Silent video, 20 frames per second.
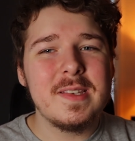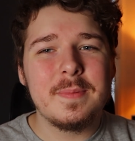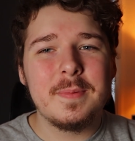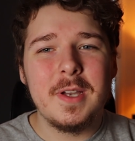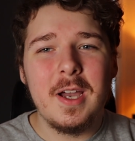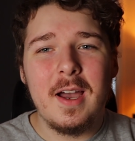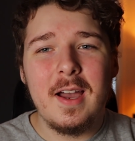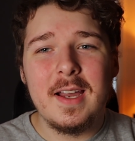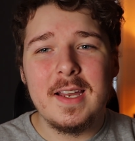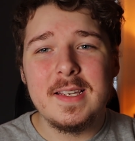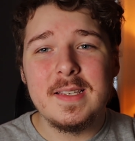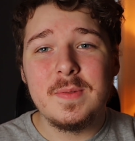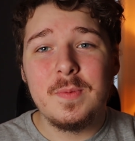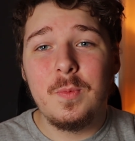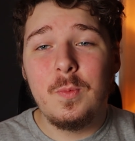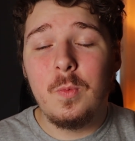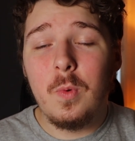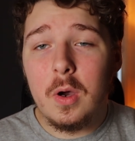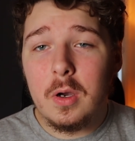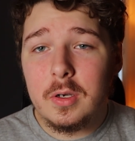up guys,
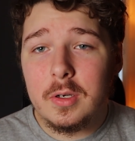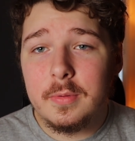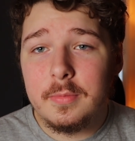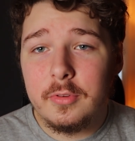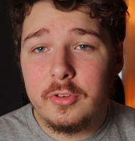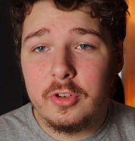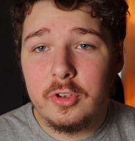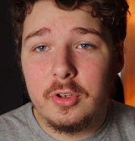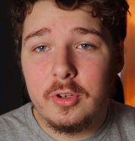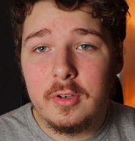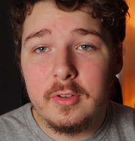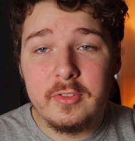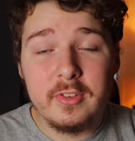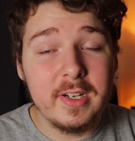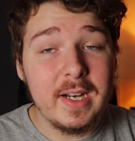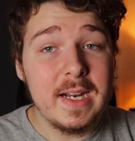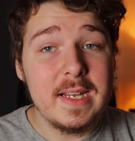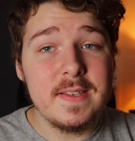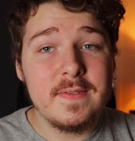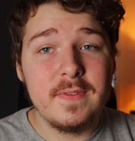welcome to
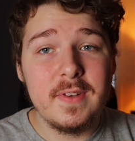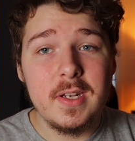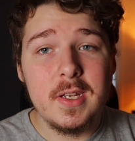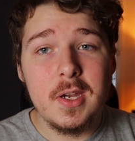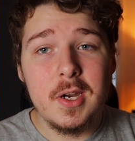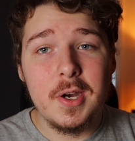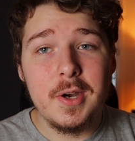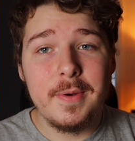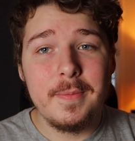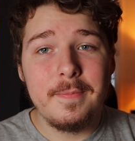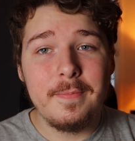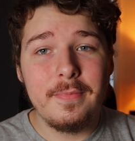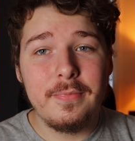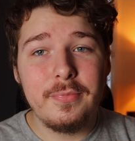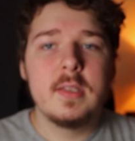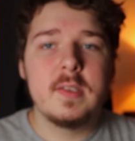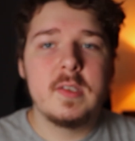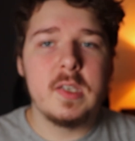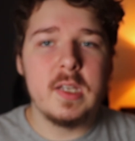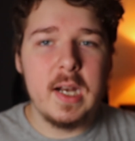today's video.
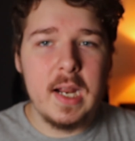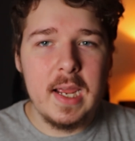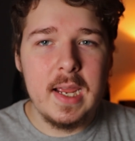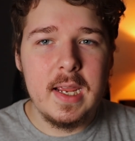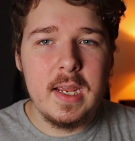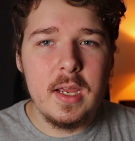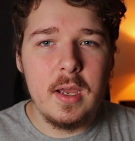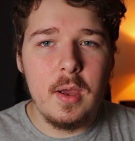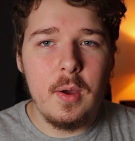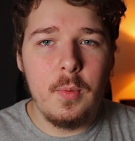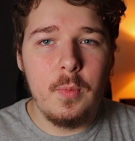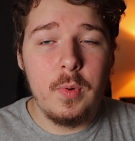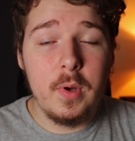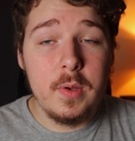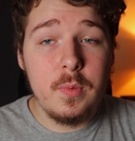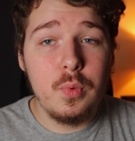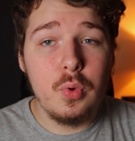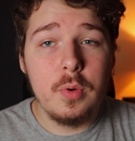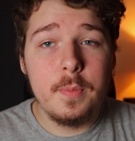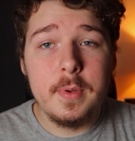Today
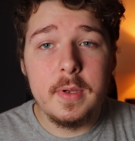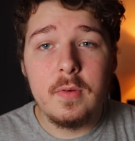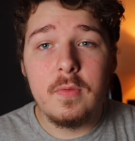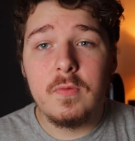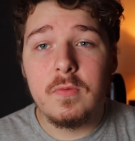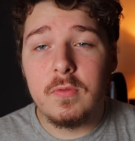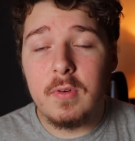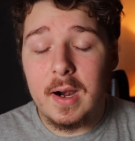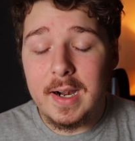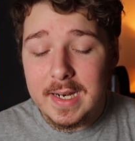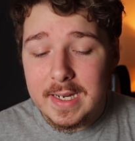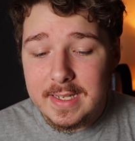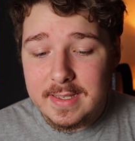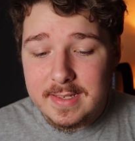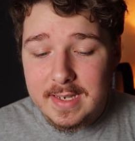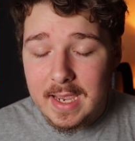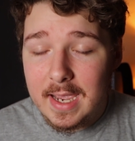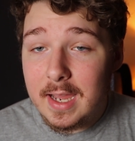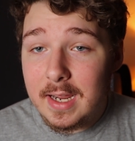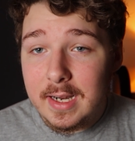we will be running
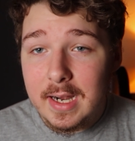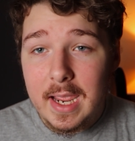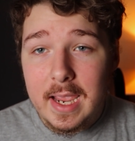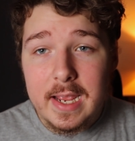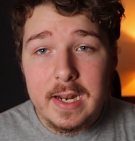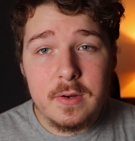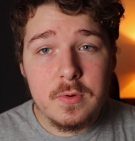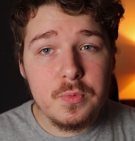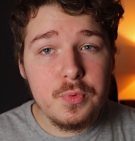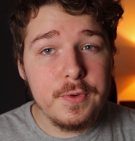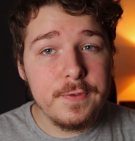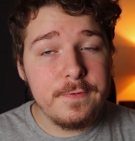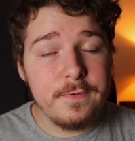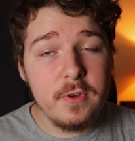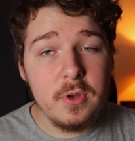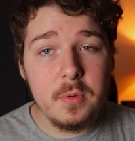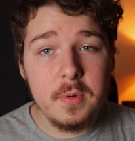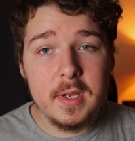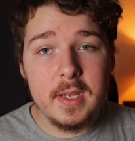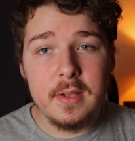down and
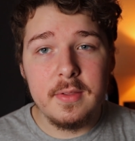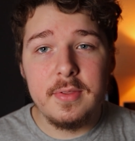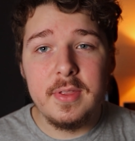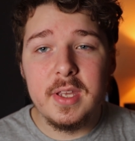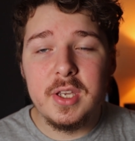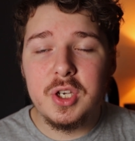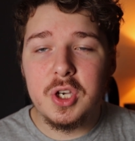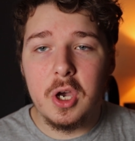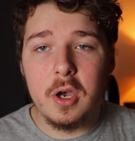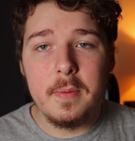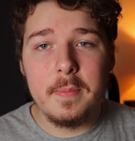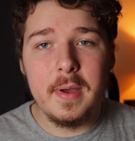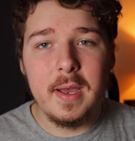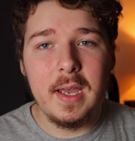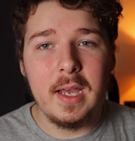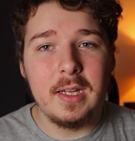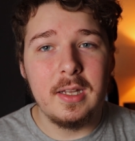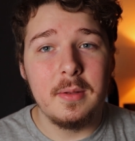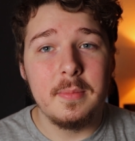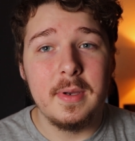reviewing the Gerber
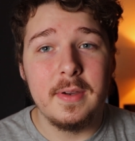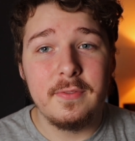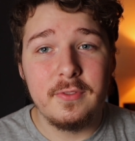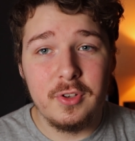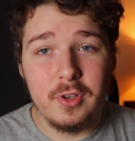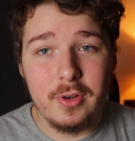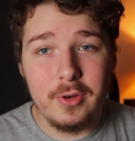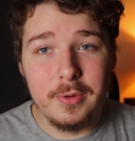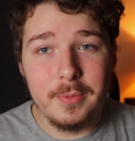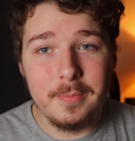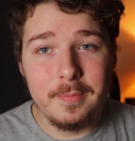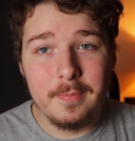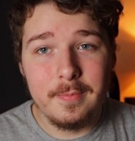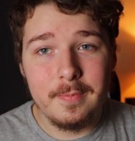LMF II.